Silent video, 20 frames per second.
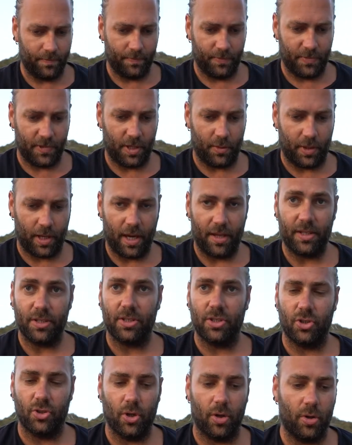There we are, that's
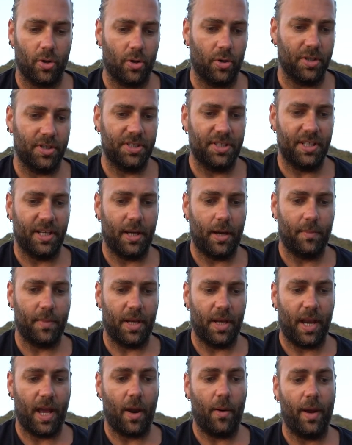the drone on and set up,
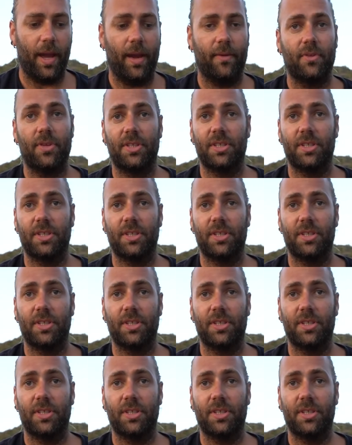and now I have the